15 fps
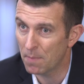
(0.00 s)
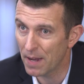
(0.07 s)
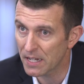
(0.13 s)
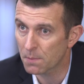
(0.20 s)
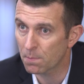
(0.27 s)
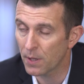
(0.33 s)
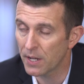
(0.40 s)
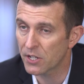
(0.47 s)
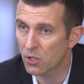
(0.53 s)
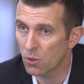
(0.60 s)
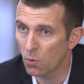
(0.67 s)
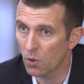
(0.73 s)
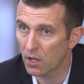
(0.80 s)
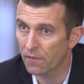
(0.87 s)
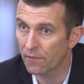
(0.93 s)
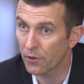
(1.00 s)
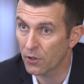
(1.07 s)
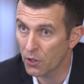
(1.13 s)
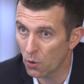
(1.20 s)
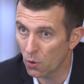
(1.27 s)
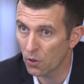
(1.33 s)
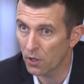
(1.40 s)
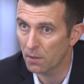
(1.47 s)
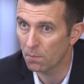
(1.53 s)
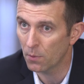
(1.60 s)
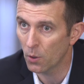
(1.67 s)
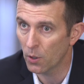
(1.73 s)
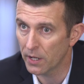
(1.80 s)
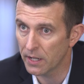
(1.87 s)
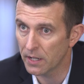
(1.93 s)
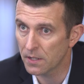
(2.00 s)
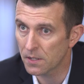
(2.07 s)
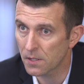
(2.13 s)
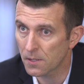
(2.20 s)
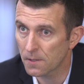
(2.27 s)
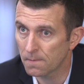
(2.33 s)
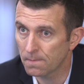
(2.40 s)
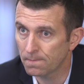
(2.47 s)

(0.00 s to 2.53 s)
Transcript: best place to work for your employees.